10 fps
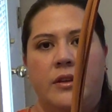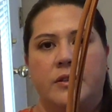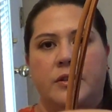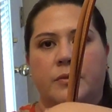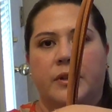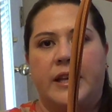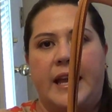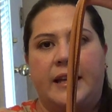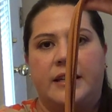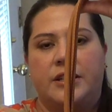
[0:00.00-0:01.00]
So it's really
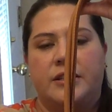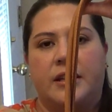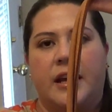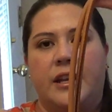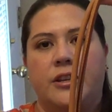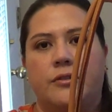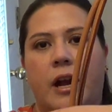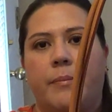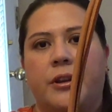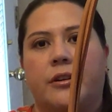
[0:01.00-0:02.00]
handy just to kind of
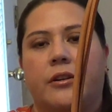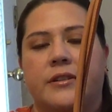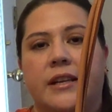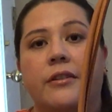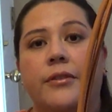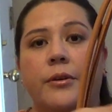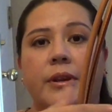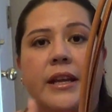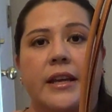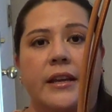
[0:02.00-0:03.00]
drop your cell phone
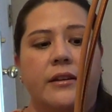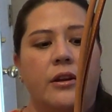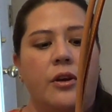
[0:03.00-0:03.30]
in,